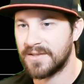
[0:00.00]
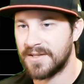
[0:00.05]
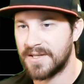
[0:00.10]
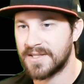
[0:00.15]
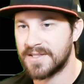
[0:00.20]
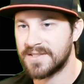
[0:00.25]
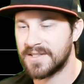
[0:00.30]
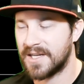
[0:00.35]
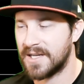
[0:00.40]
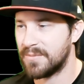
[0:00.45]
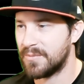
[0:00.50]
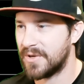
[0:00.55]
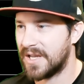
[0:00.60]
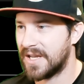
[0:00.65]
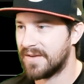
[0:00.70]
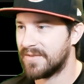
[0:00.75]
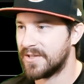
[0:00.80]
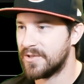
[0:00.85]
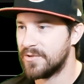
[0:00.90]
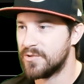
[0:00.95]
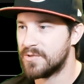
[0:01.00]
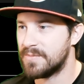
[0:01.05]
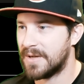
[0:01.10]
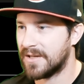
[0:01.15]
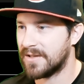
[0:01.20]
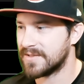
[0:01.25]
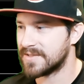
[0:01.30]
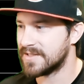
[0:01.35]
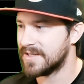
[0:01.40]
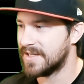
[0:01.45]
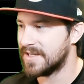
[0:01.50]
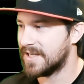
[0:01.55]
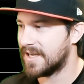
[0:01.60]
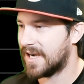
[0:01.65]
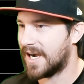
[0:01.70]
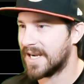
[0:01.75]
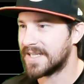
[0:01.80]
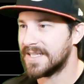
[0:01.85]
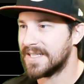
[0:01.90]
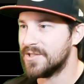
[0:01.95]
the next time we have a huge balance,
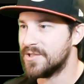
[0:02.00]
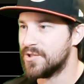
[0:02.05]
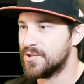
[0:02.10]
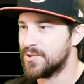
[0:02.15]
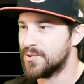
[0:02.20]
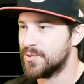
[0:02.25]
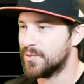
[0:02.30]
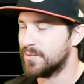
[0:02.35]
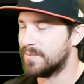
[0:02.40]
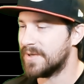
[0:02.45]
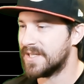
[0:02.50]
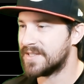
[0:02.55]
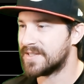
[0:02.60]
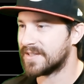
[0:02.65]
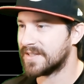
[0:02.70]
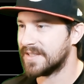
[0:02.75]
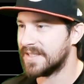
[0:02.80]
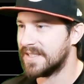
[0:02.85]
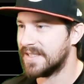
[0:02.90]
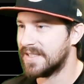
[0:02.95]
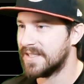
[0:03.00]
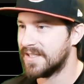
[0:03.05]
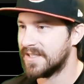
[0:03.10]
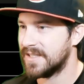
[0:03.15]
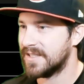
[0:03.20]
I can do basically